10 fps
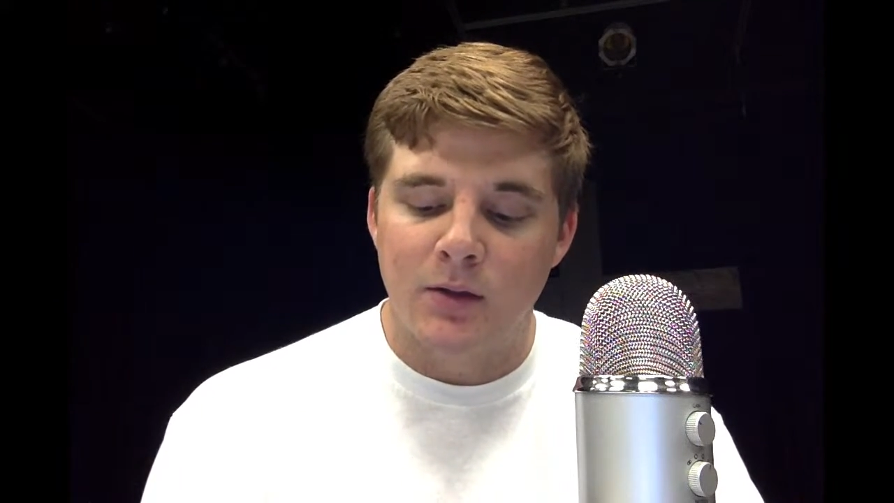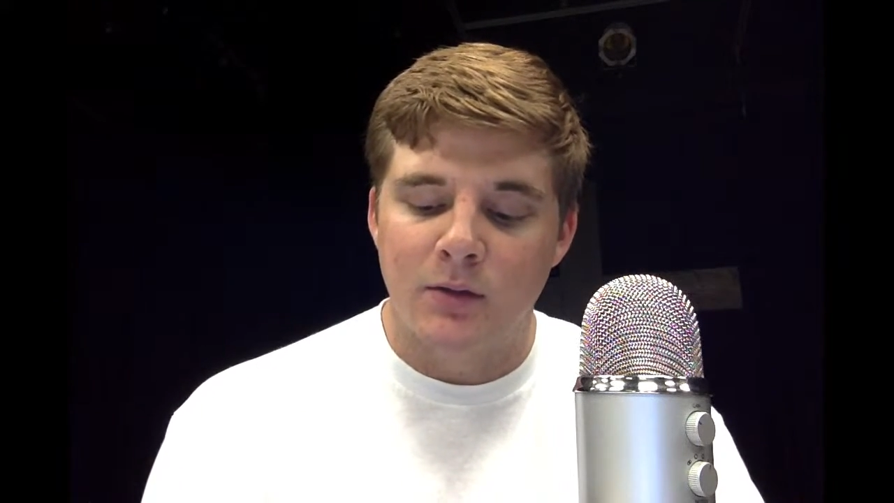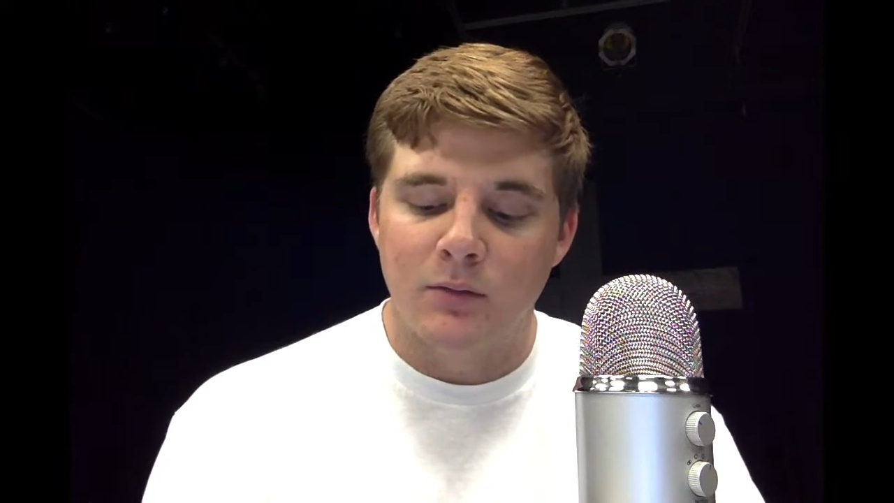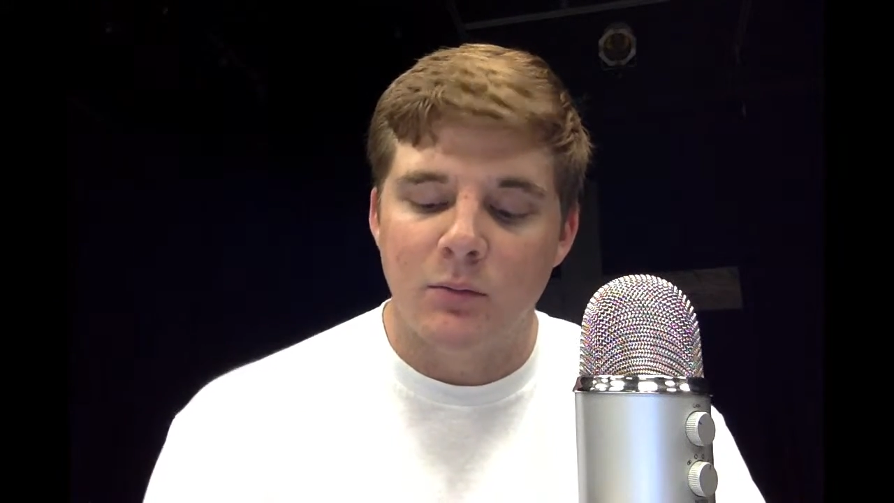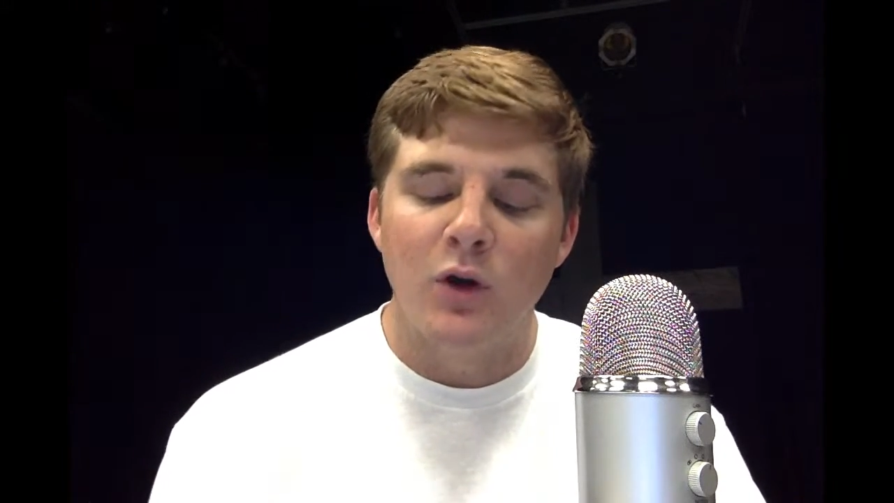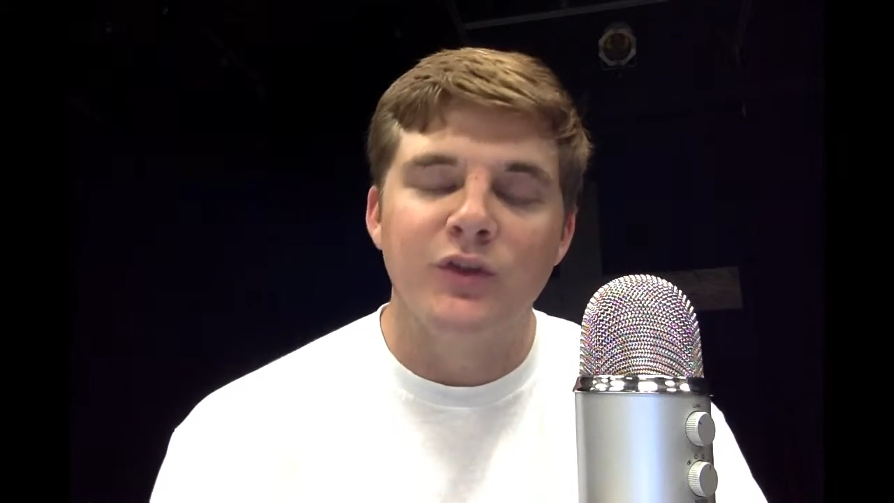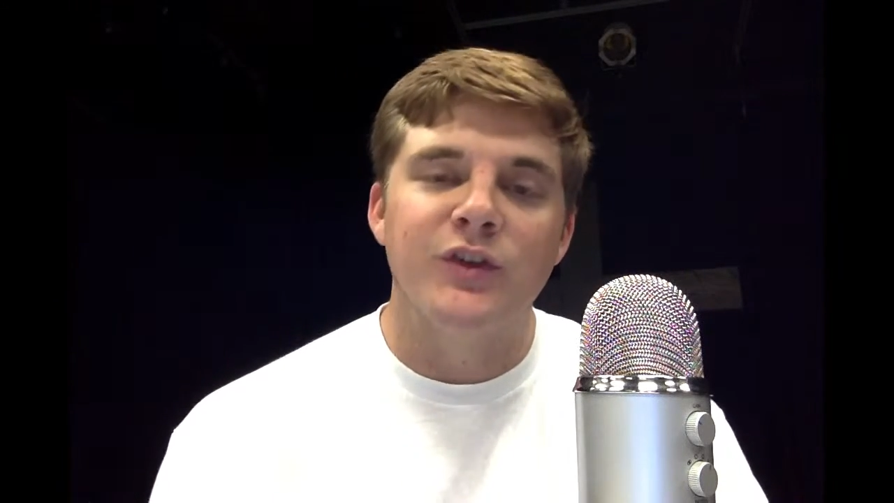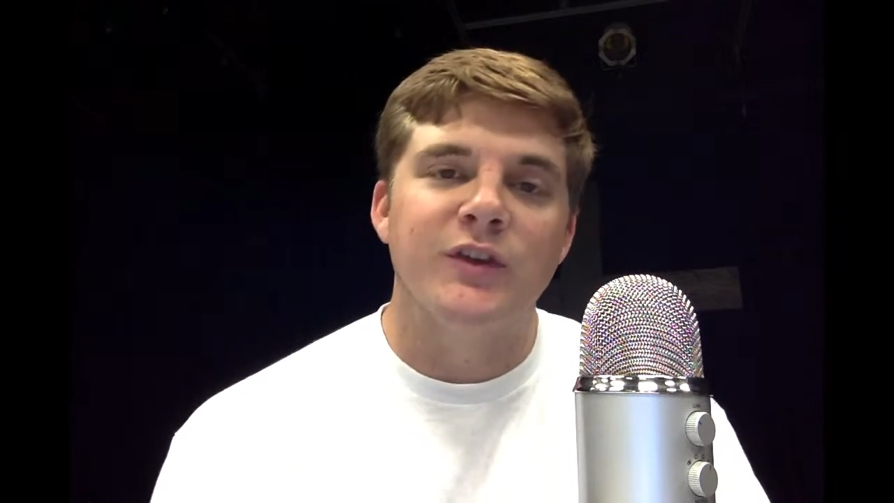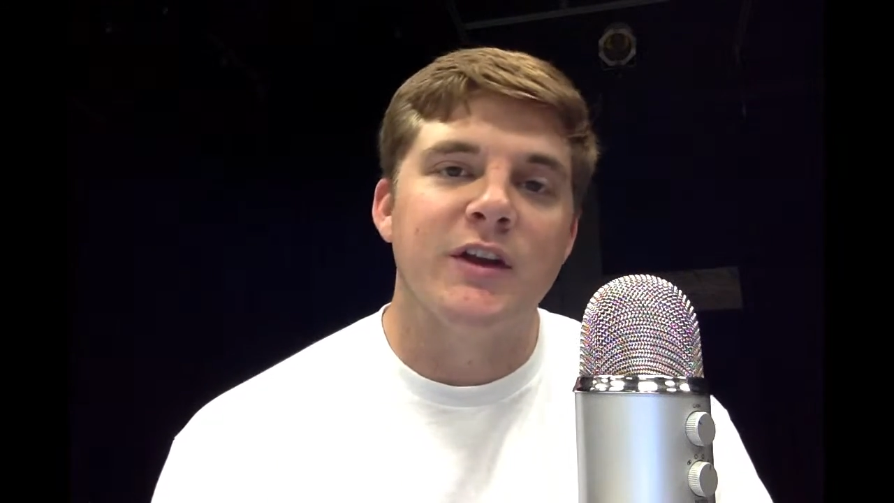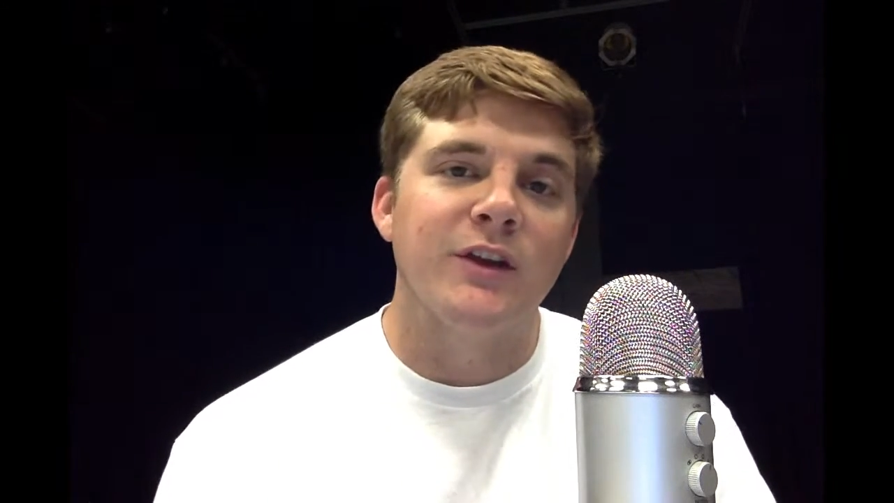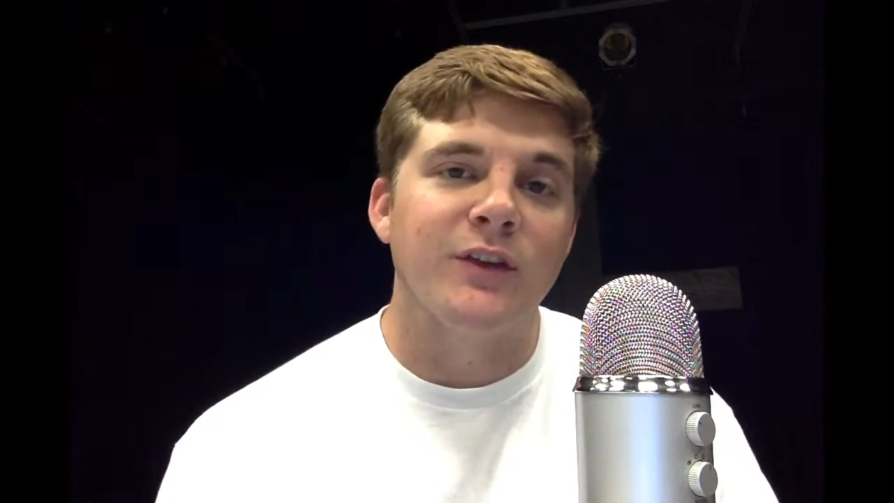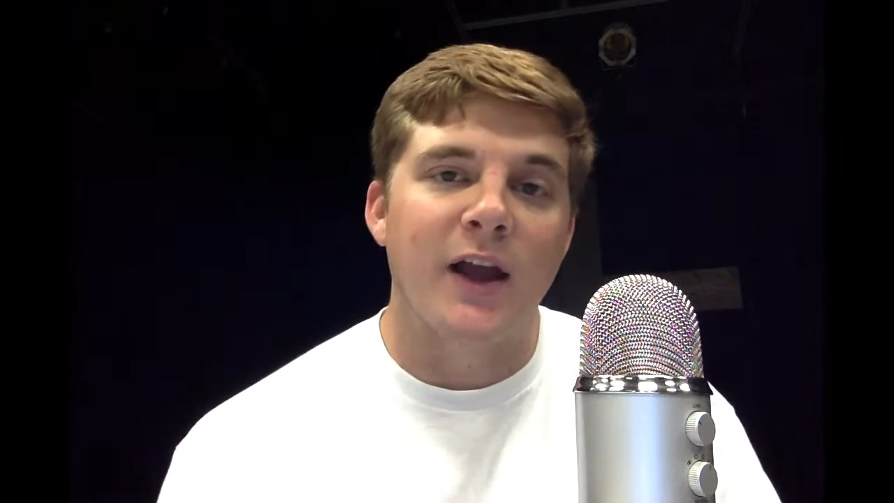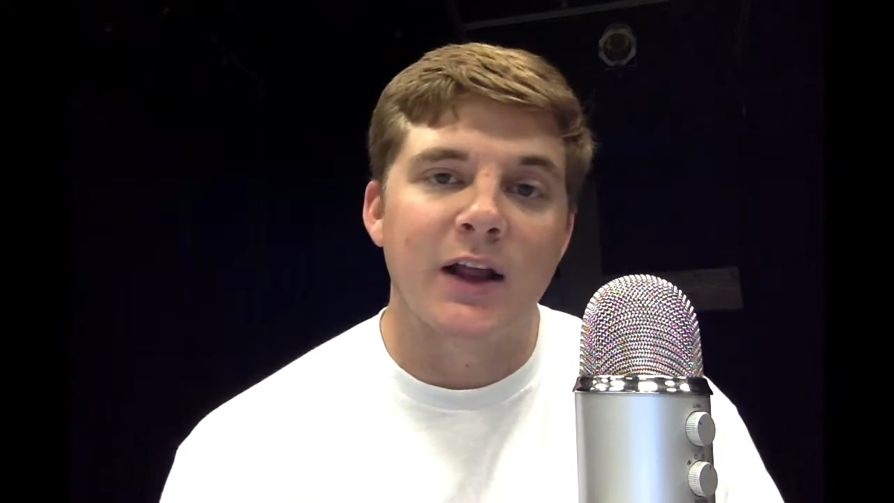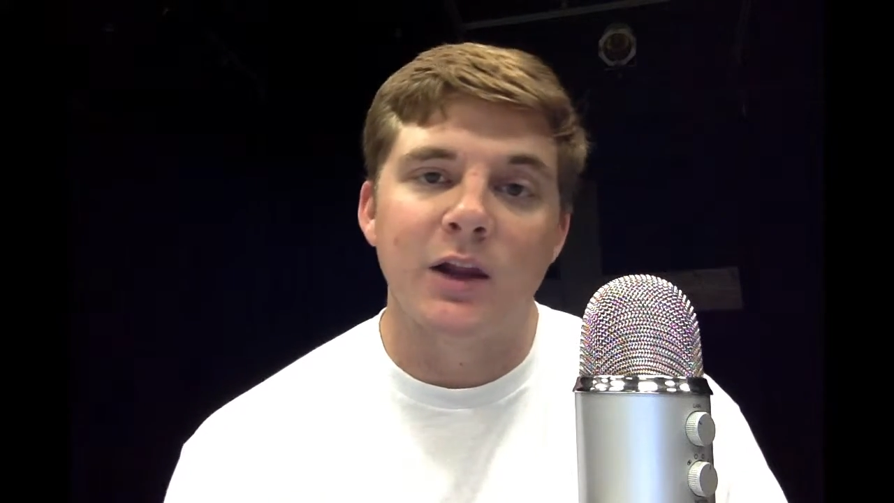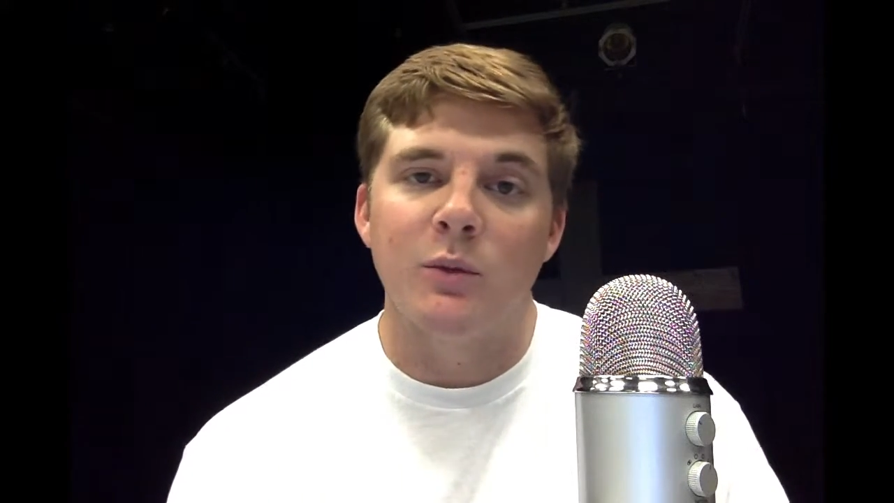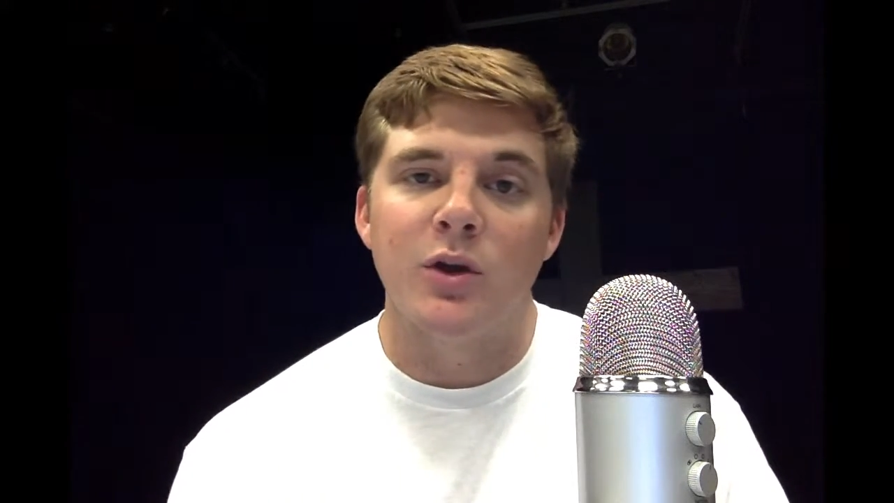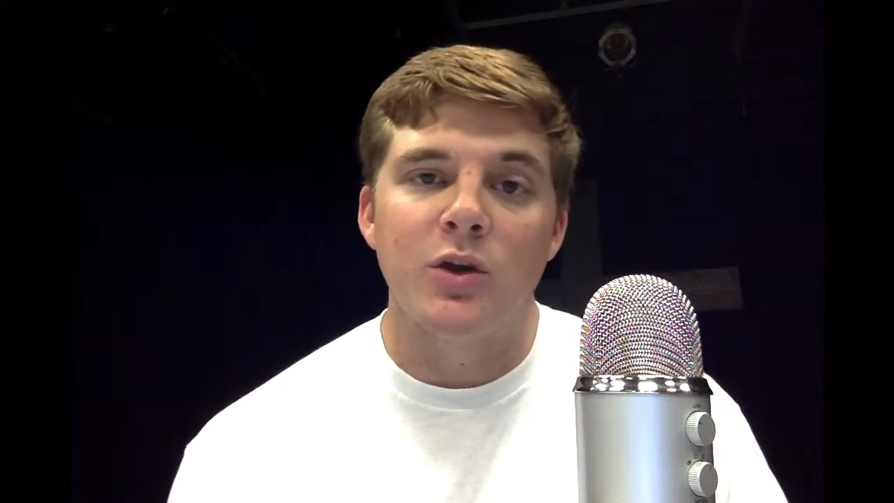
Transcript: Moses did exactly what